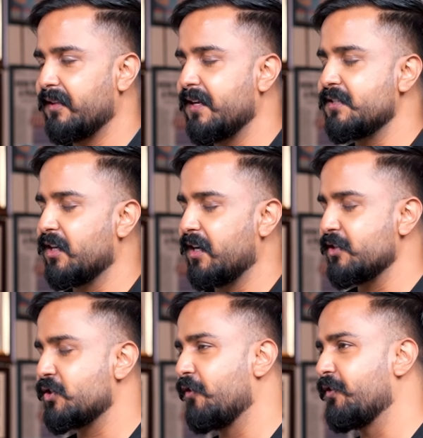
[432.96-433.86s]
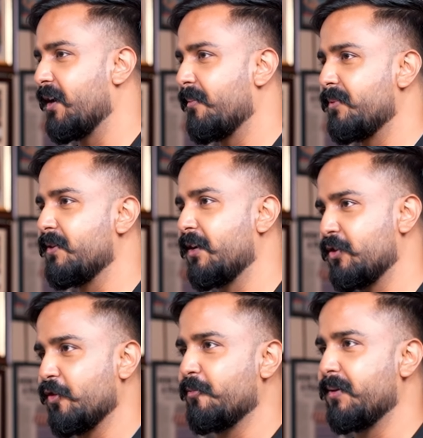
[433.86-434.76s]
I think it's the culture of the company that
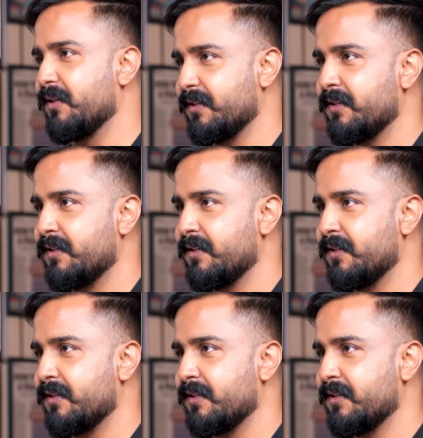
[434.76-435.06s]
you have built.